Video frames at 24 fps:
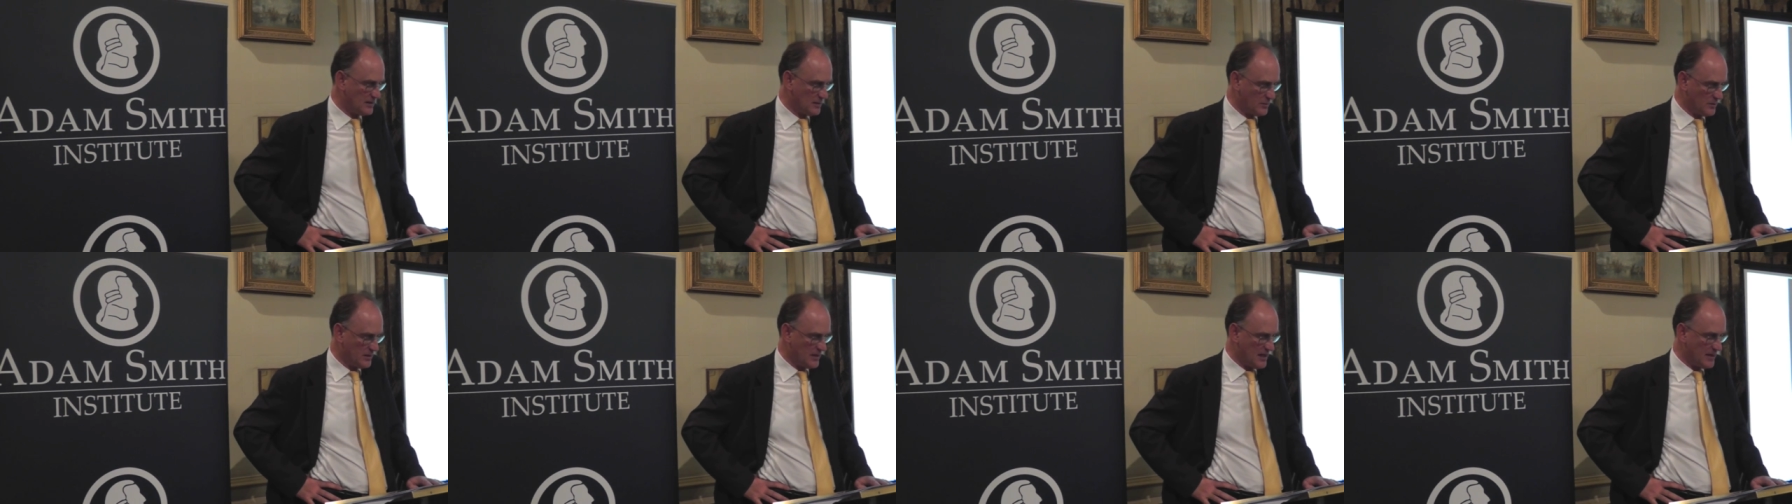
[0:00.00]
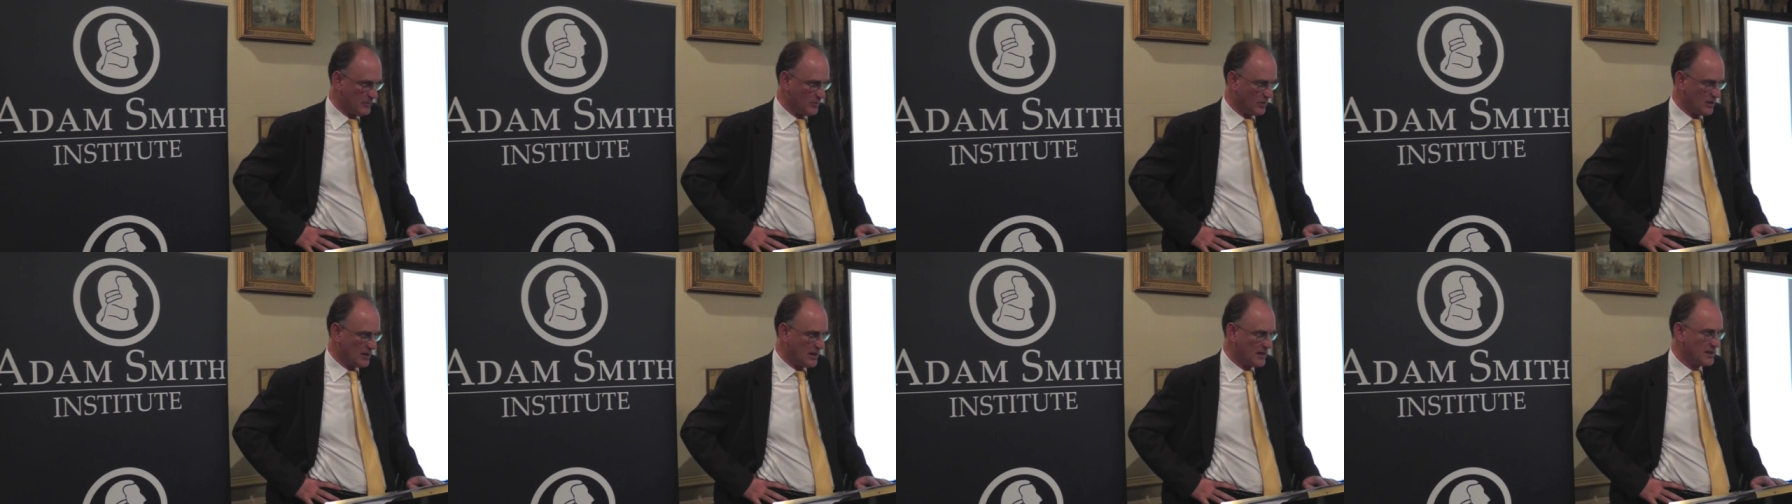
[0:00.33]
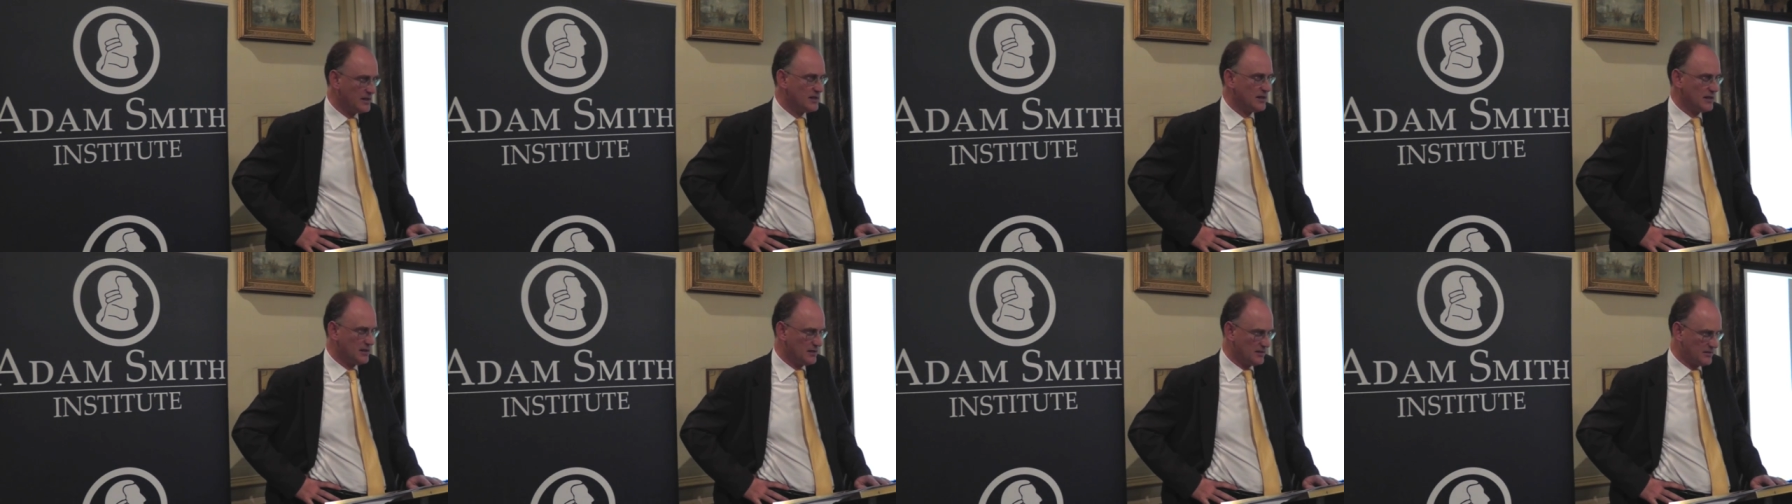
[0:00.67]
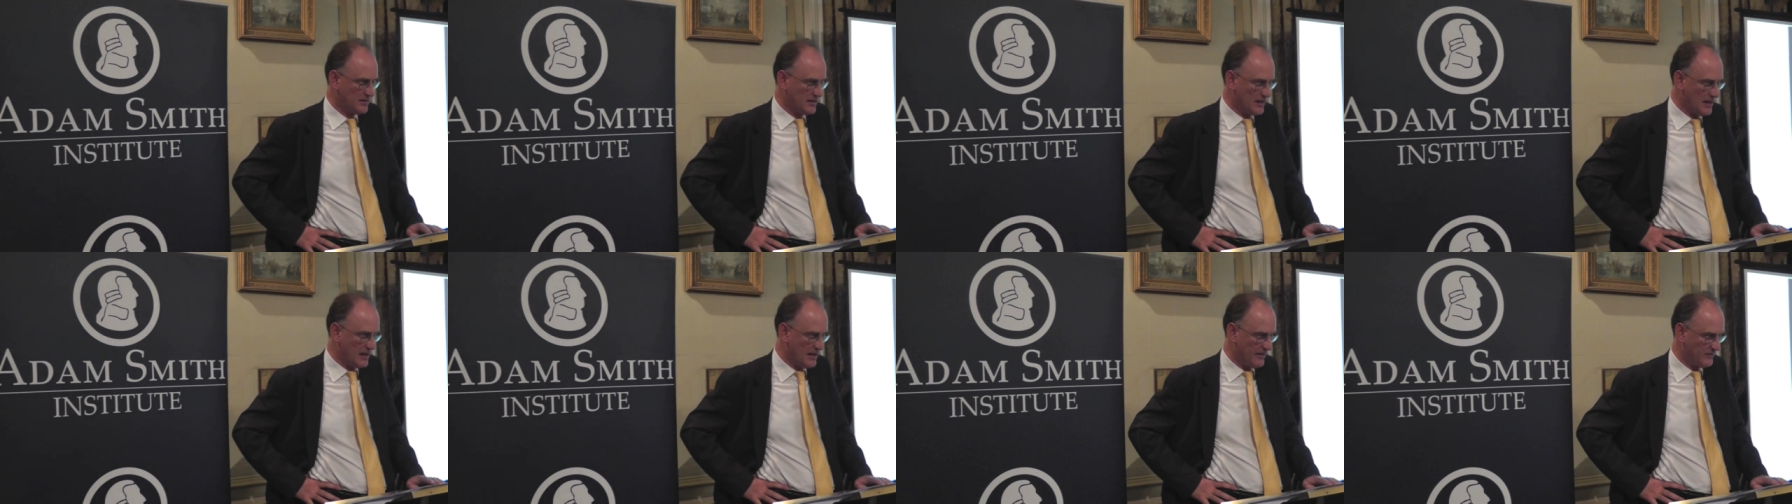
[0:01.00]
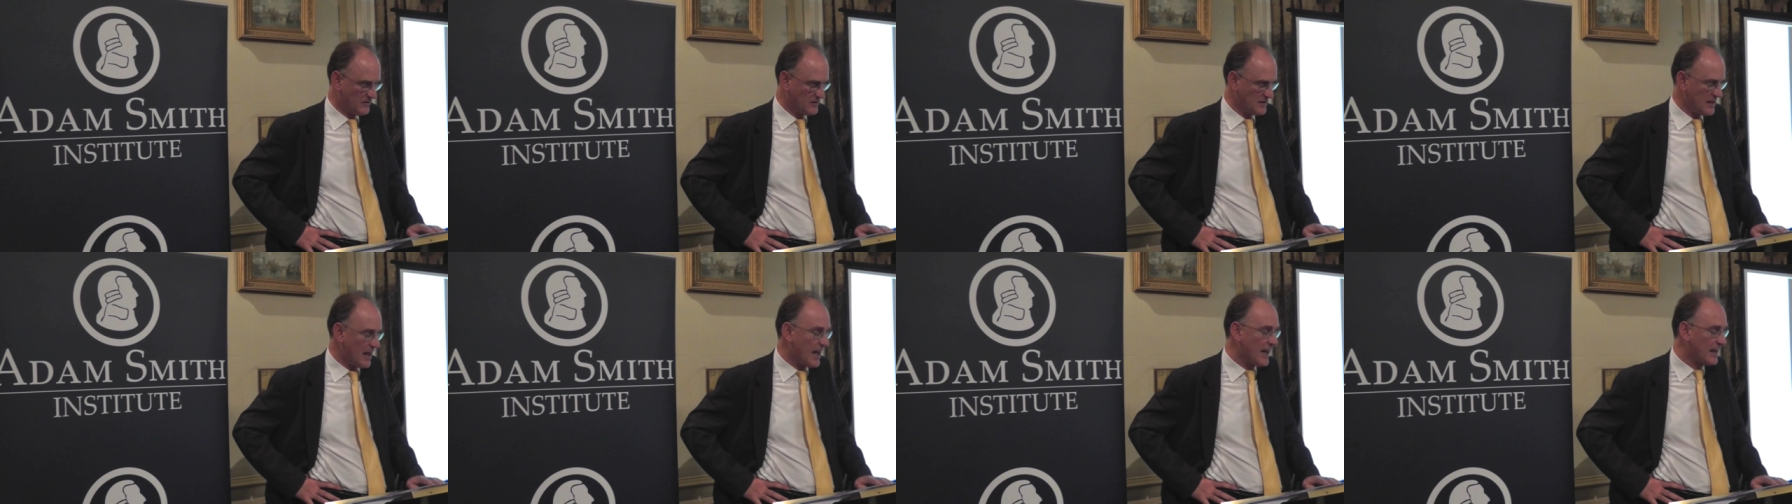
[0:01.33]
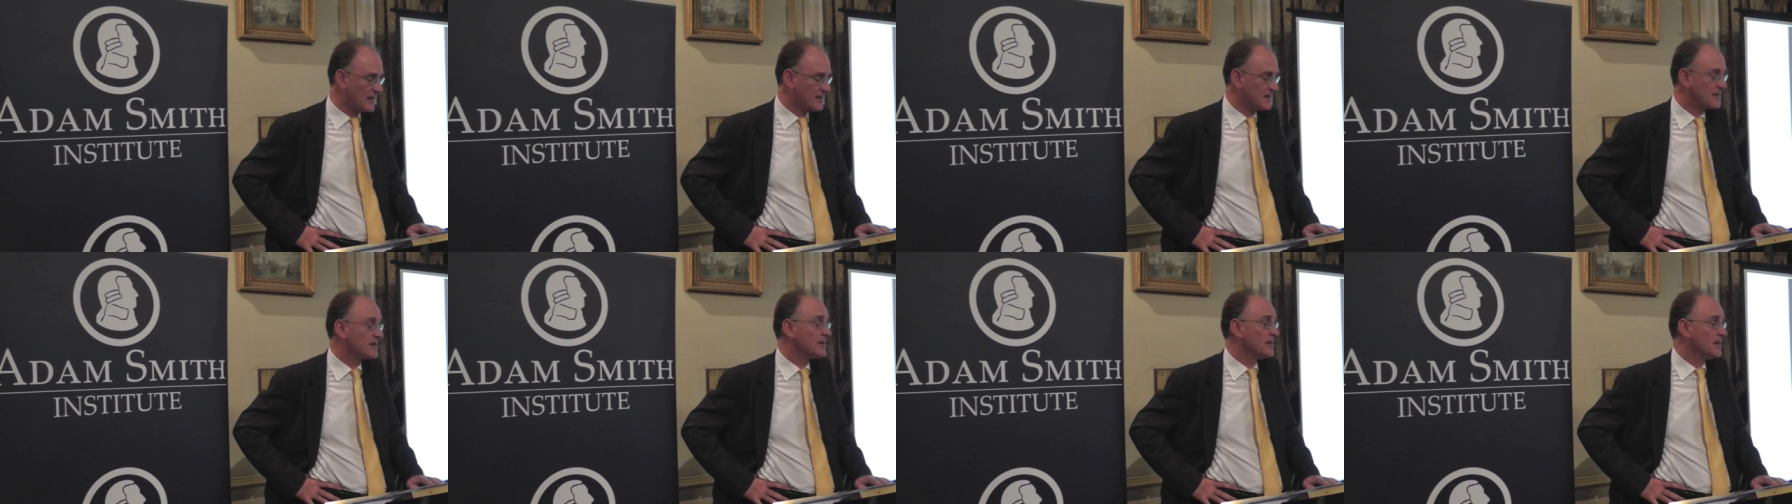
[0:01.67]
to enable ideas to have
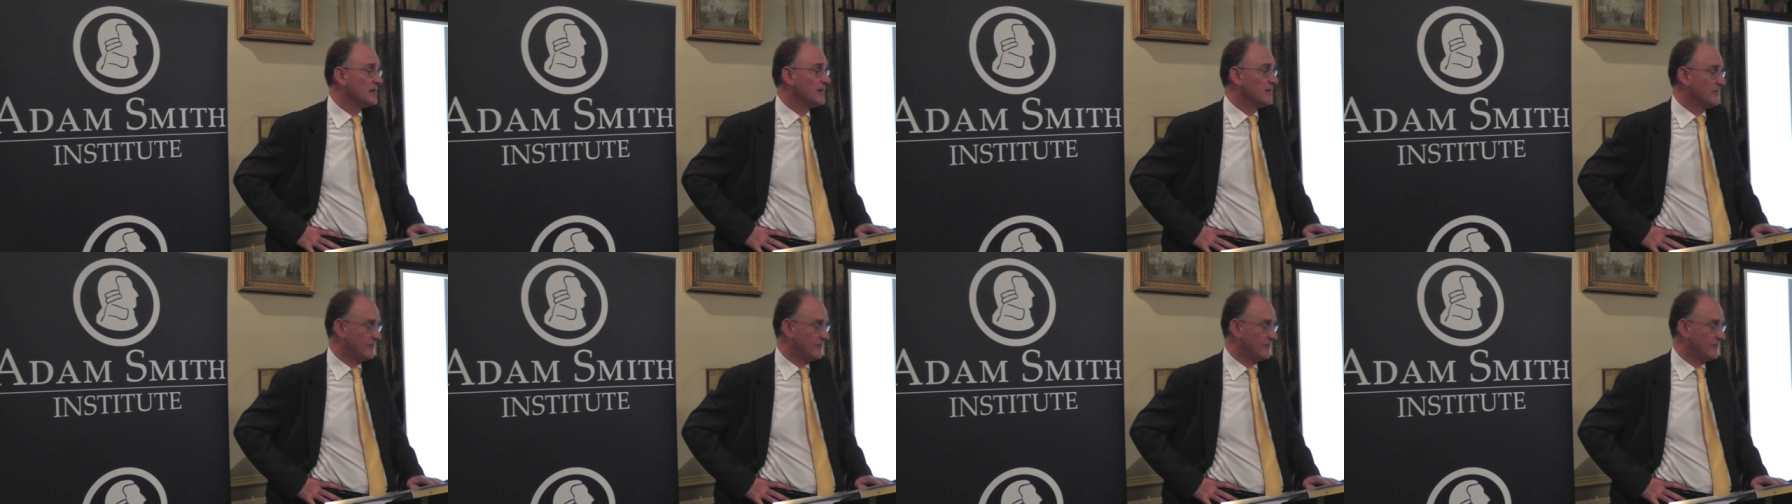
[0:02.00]
sex